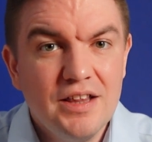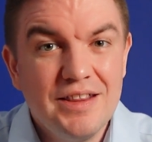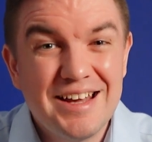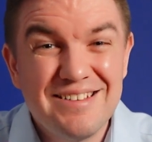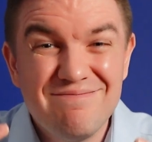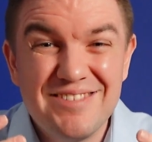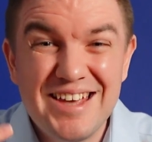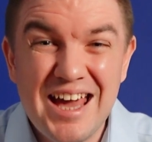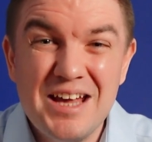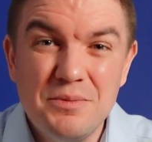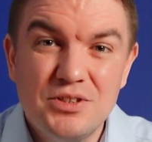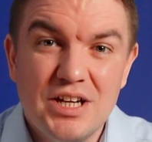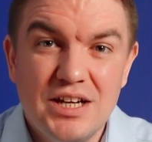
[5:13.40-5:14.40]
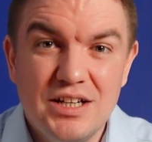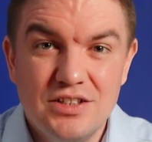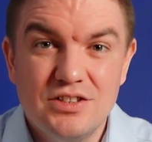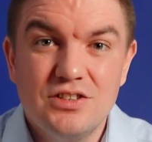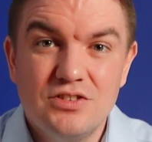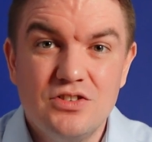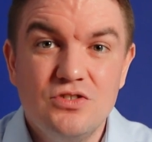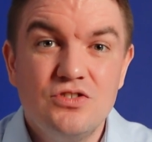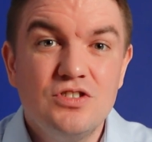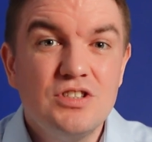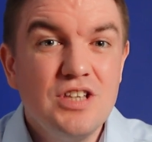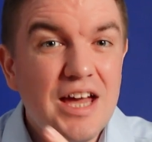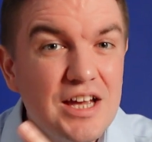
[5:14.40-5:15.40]
They're game changers. You
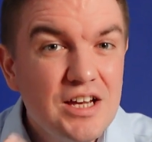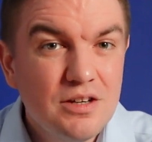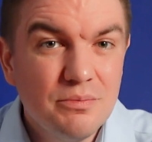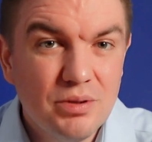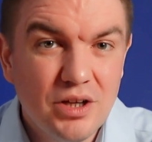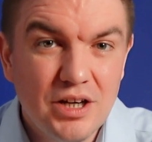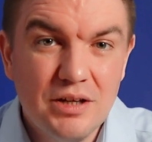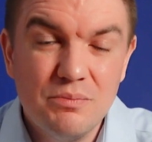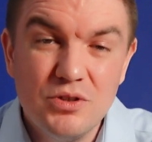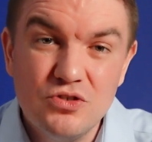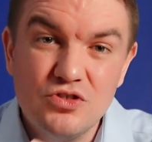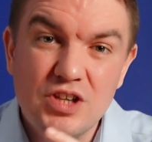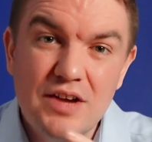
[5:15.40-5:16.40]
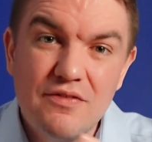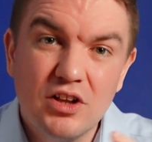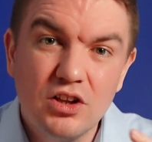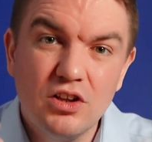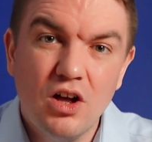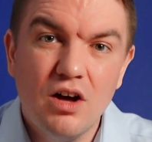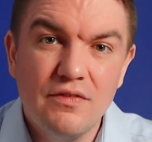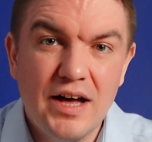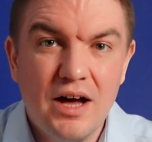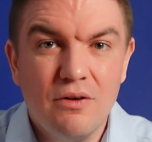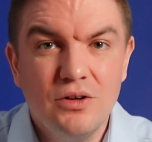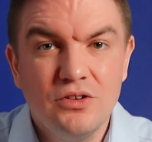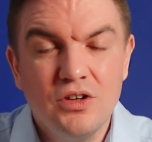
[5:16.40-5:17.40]
stay compliant, but you save a lot of
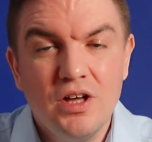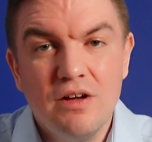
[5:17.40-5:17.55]
hours